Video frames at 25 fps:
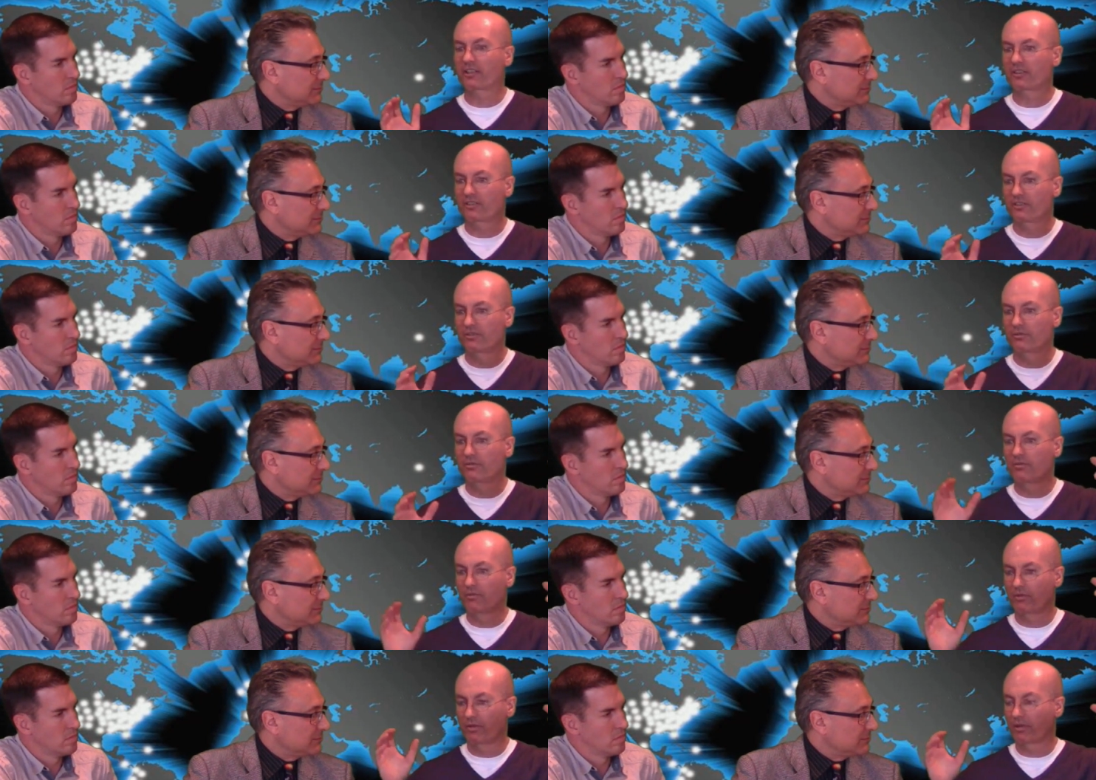
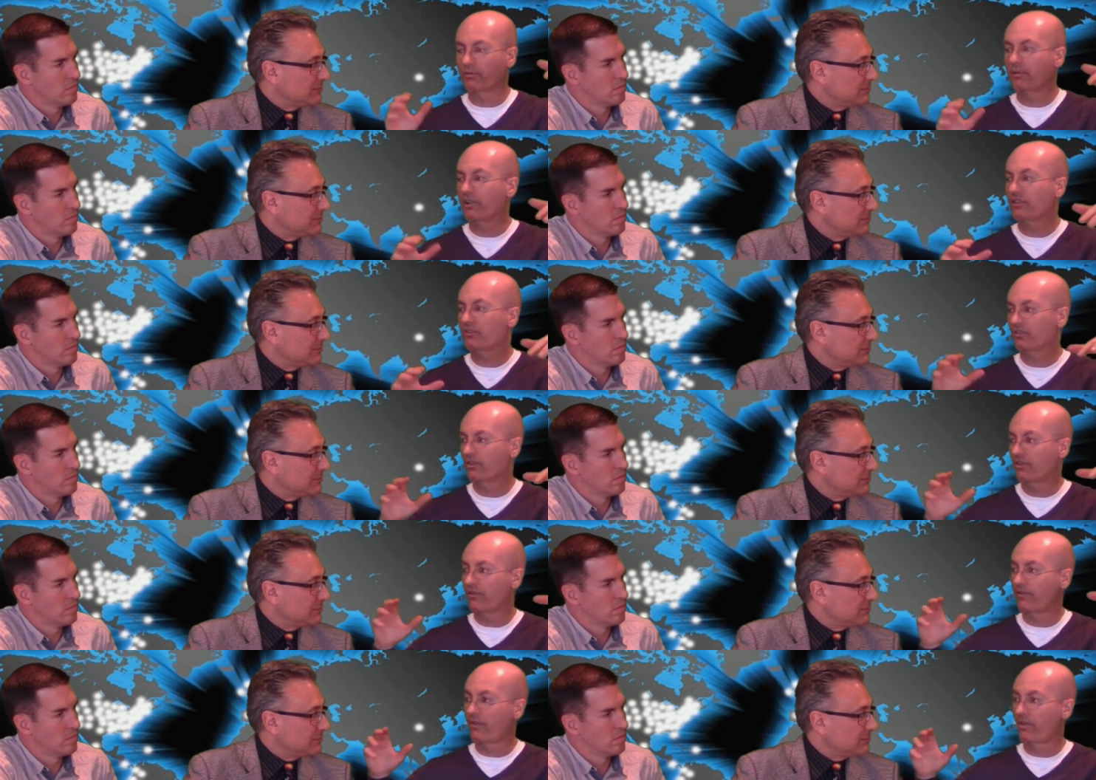Speaker 1: to the rest
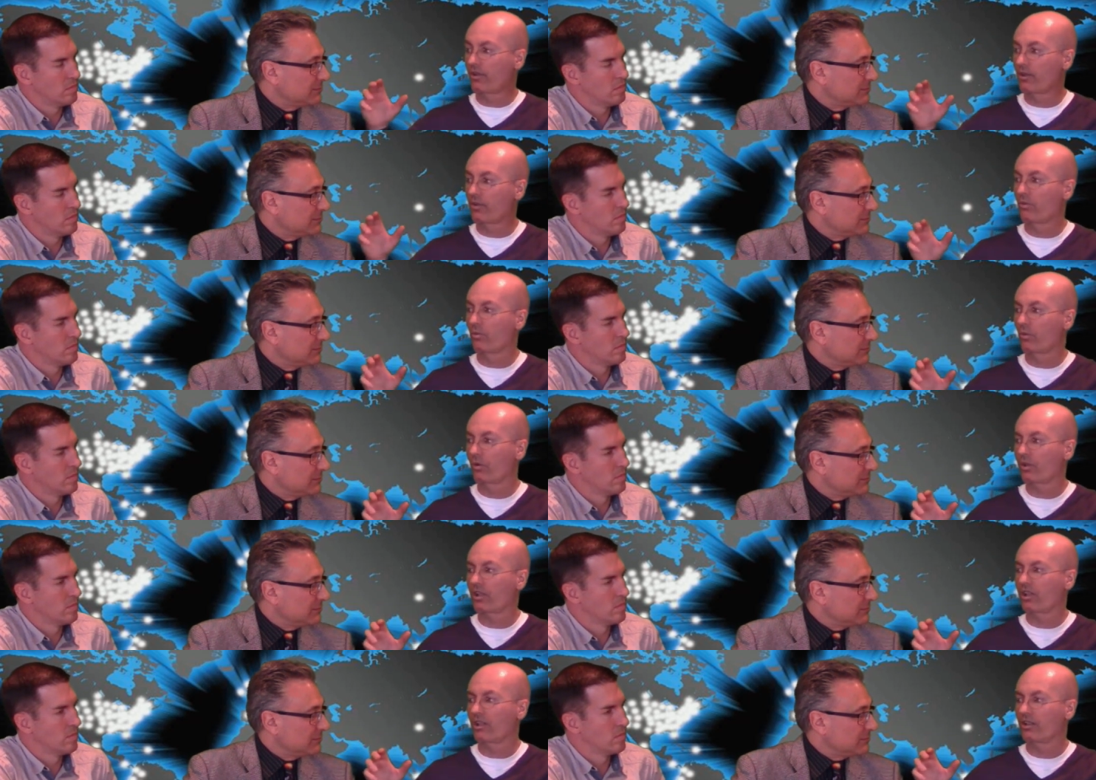of the
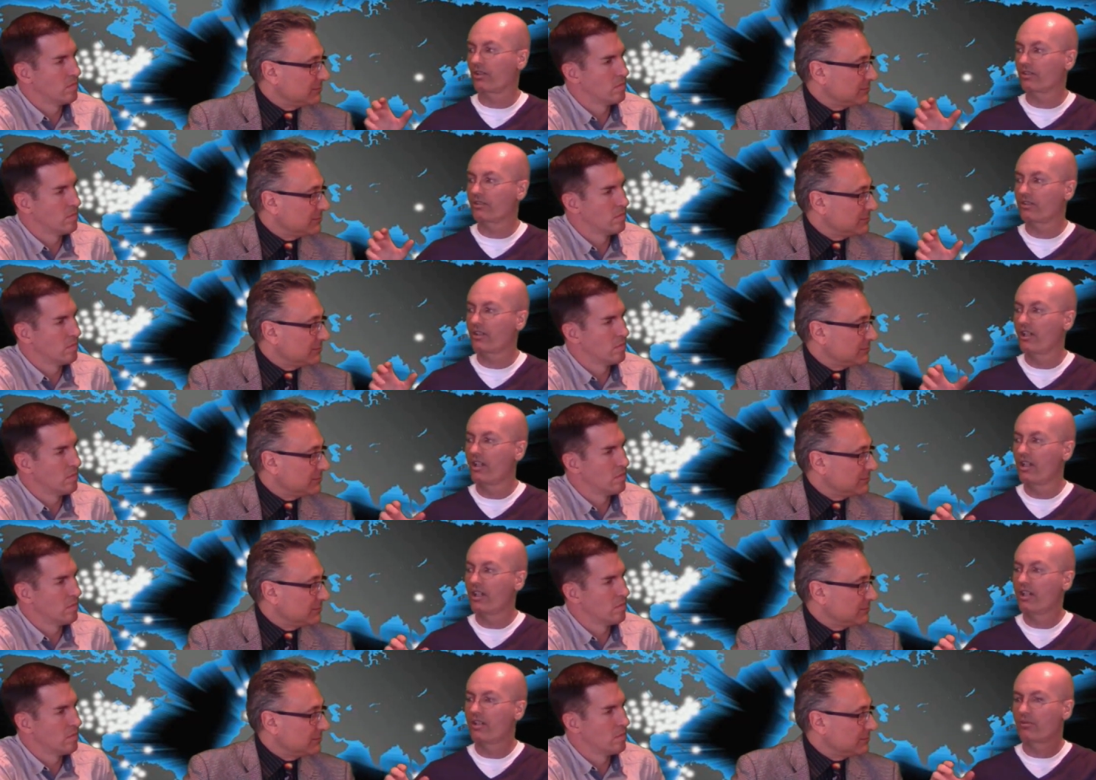world,
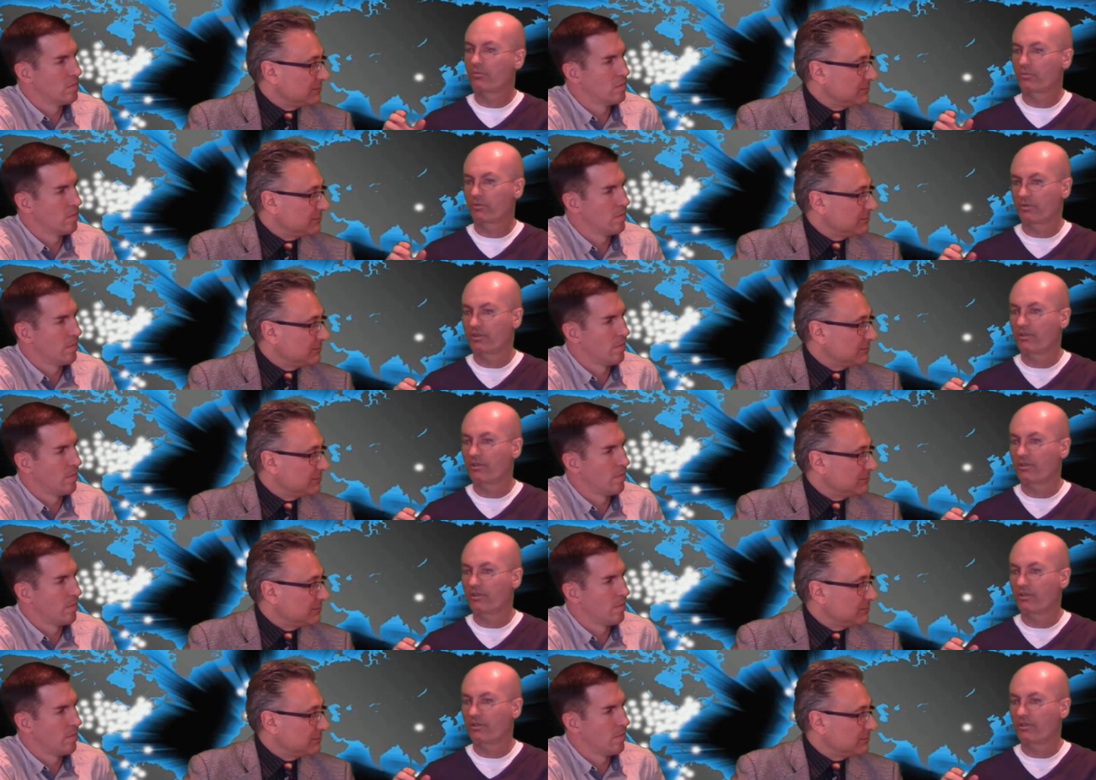we